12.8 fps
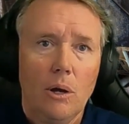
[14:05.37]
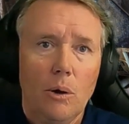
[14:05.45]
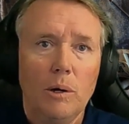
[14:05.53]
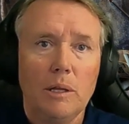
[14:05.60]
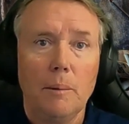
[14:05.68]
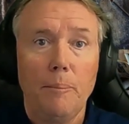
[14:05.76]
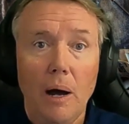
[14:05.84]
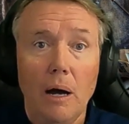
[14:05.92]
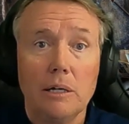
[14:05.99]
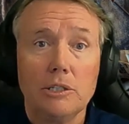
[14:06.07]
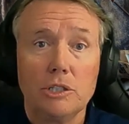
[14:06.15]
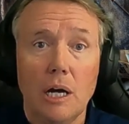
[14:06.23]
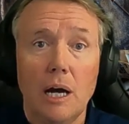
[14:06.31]
when the
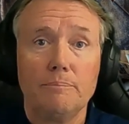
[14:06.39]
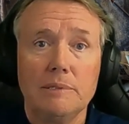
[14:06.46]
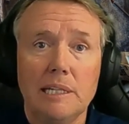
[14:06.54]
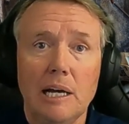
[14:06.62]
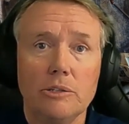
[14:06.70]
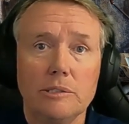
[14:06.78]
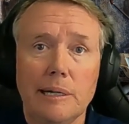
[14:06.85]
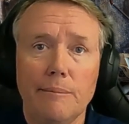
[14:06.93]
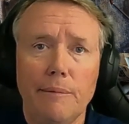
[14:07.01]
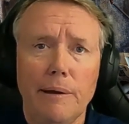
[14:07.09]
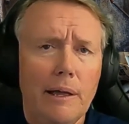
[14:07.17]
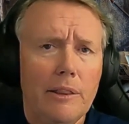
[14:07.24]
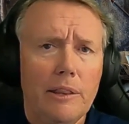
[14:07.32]
pawn shop tells them
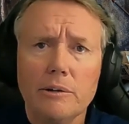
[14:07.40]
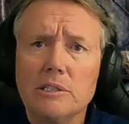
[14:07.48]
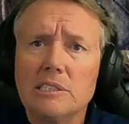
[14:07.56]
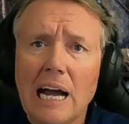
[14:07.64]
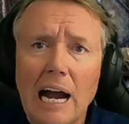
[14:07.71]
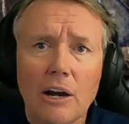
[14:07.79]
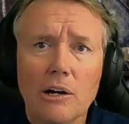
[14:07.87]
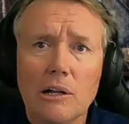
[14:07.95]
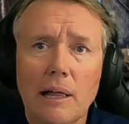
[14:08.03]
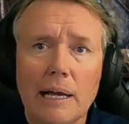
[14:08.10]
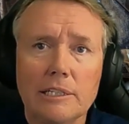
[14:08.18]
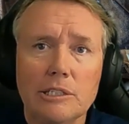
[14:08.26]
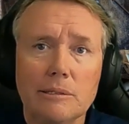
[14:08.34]
their entire
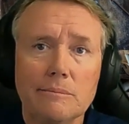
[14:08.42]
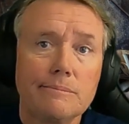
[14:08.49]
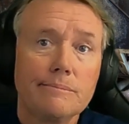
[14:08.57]
collection